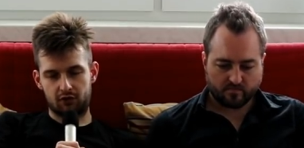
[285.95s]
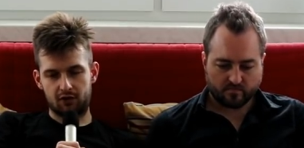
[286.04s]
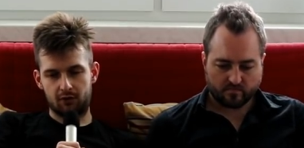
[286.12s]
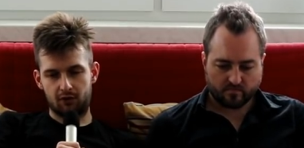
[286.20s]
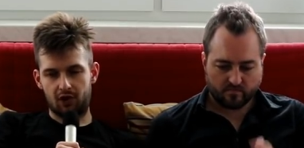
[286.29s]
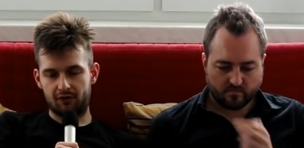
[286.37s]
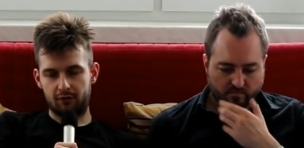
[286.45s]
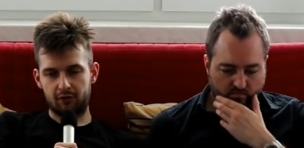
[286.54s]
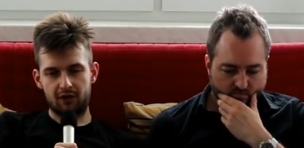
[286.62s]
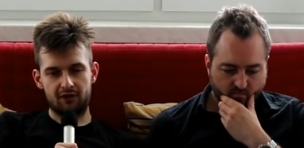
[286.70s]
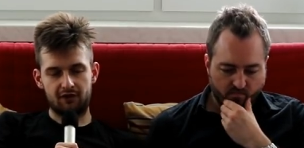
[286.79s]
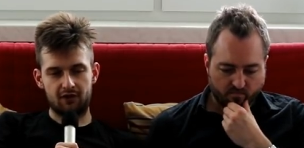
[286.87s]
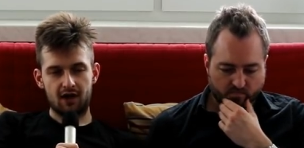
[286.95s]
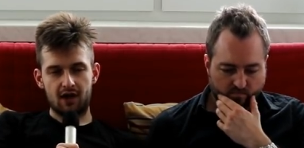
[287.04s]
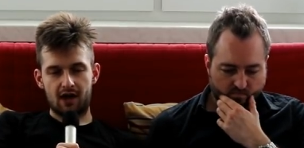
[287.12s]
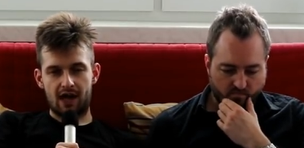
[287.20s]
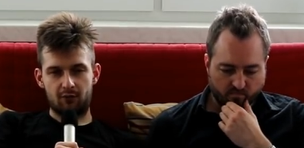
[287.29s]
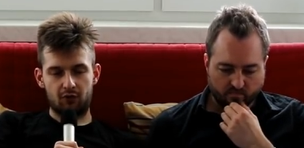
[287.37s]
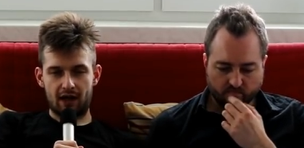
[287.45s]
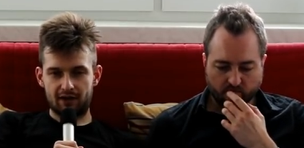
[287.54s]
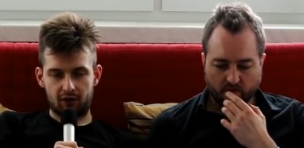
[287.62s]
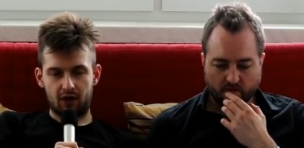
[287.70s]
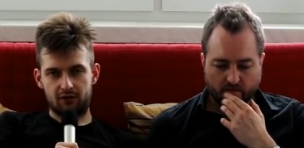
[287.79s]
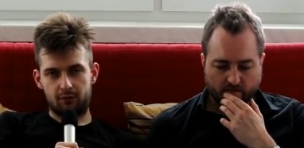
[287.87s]
Speaker 1: to the coffee place, and we were at
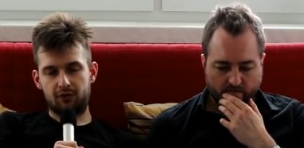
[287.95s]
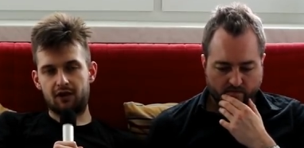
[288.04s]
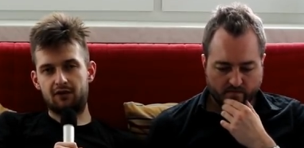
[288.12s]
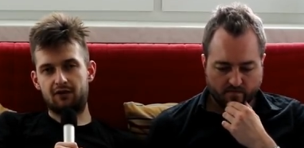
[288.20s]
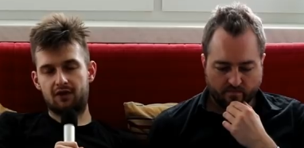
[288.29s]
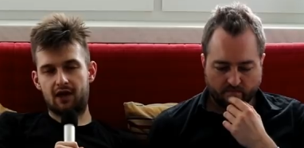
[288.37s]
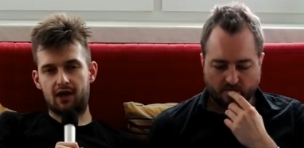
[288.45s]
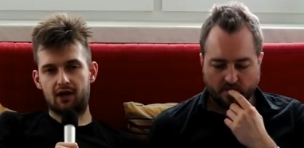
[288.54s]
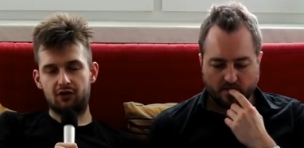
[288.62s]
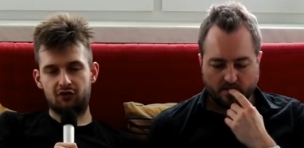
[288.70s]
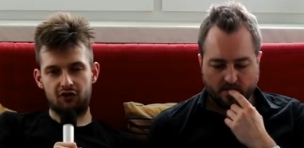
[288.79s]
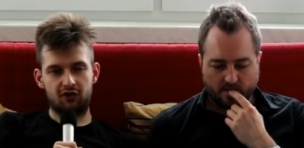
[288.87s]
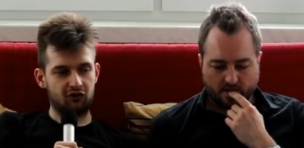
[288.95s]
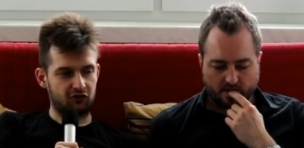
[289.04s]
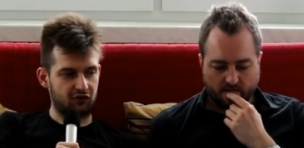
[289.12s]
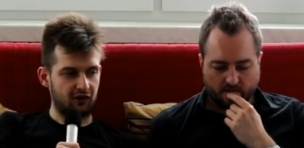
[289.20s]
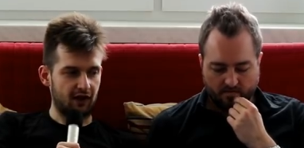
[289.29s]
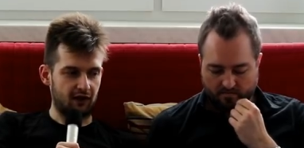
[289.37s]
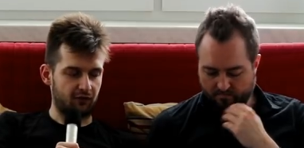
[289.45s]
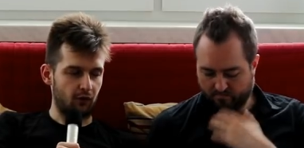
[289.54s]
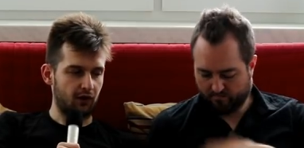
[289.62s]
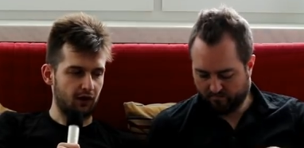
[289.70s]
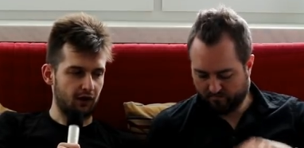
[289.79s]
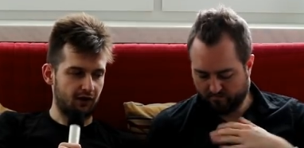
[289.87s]
the coffee place, and she just got a
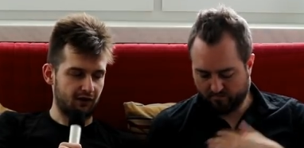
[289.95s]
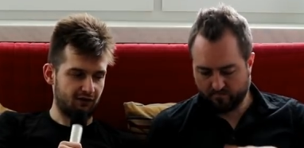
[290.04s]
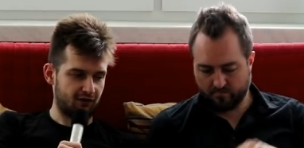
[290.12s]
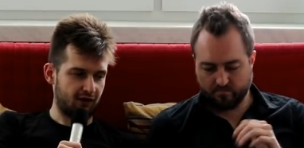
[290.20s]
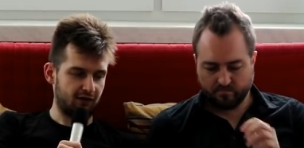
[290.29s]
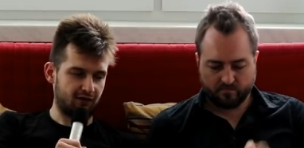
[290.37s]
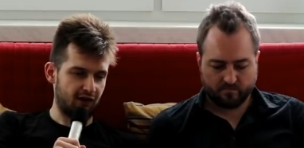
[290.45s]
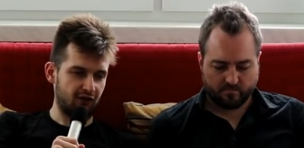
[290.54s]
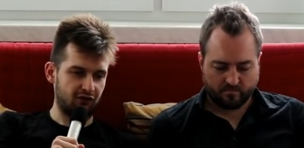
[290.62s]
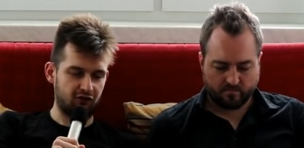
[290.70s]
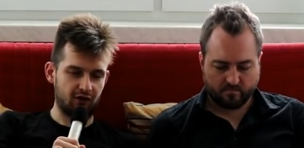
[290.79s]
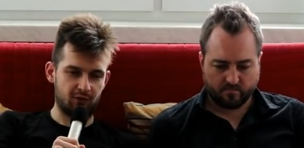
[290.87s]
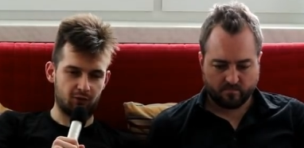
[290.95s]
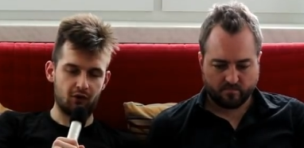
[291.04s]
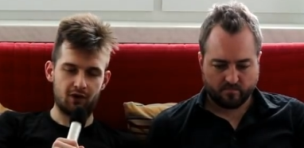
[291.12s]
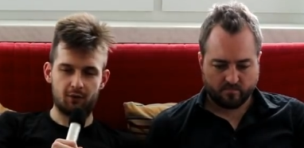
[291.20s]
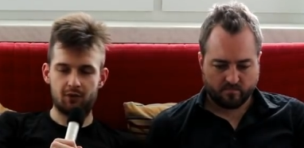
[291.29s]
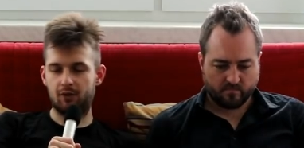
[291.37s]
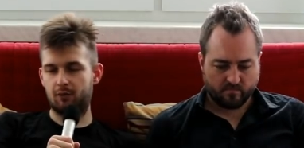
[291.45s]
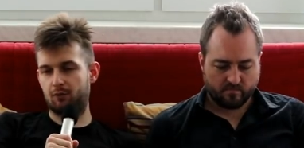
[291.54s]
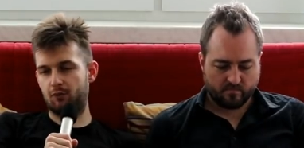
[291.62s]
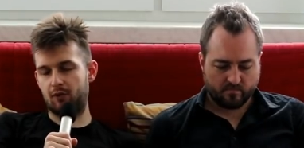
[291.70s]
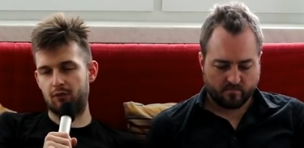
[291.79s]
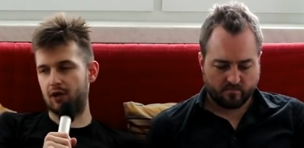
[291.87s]
phone call because because his chick was worrying where, where
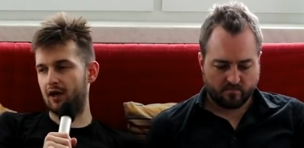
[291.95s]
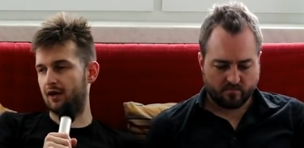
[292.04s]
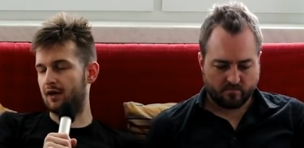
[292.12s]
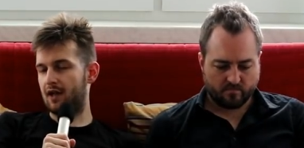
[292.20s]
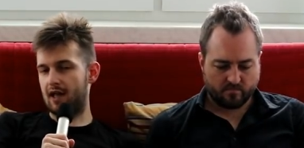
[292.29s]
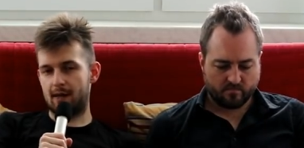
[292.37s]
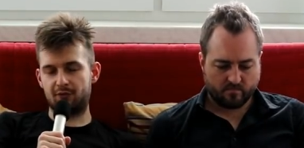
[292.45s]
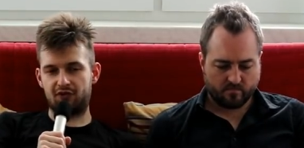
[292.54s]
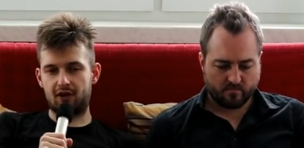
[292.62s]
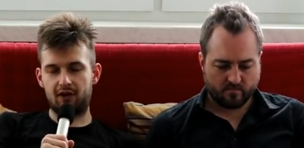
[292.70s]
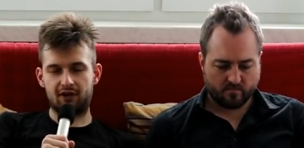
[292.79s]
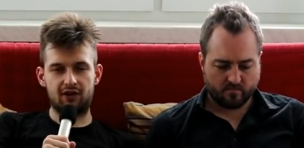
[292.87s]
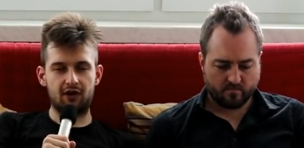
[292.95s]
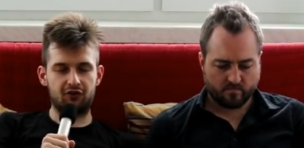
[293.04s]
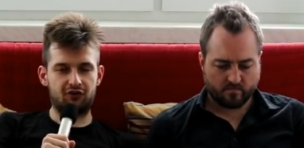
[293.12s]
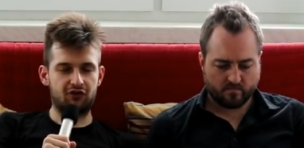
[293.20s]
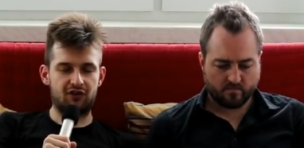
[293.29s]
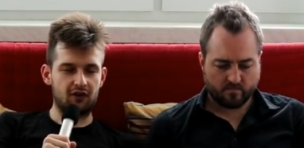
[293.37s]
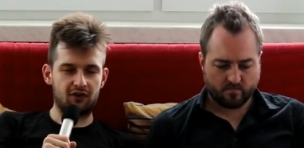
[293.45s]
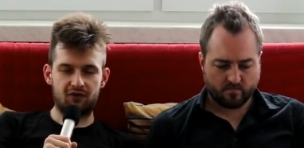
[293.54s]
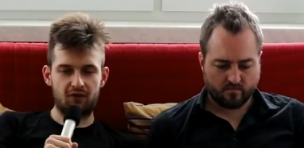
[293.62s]
where we are, and I'm just telling like tell her, just, just tell her it's